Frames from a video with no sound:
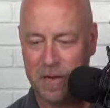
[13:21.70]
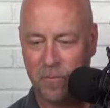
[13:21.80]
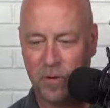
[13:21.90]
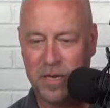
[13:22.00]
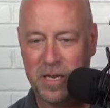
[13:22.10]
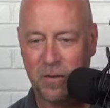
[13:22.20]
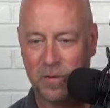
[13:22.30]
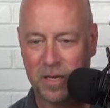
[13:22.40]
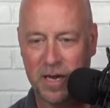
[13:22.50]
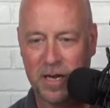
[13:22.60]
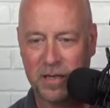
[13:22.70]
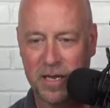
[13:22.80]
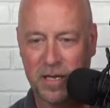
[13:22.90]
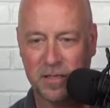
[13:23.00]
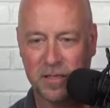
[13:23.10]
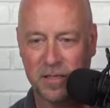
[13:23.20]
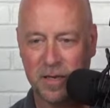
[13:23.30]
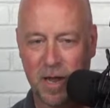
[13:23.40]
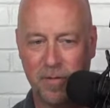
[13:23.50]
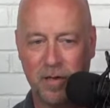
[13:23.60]
We deal with a lot of things.
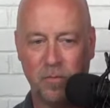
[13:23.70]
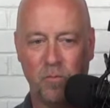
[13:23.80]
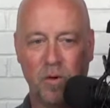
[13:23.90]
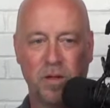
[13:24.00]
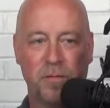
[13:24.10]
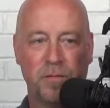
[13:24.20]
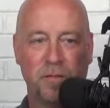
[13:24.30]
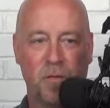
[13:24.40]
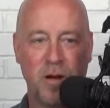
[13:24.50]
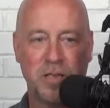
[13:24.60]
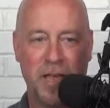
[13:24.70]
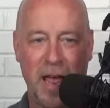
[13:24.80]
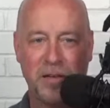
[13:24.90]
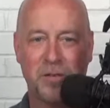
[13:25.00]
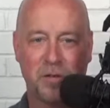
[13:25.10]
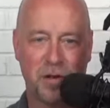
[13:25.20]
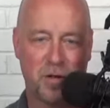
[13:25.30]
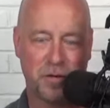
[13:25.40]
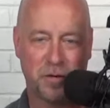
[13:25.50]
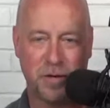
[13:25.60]
I mean, the phrase cancel
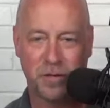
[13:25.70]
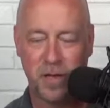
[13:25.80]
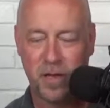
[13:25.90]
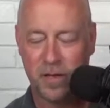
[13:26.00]
culture has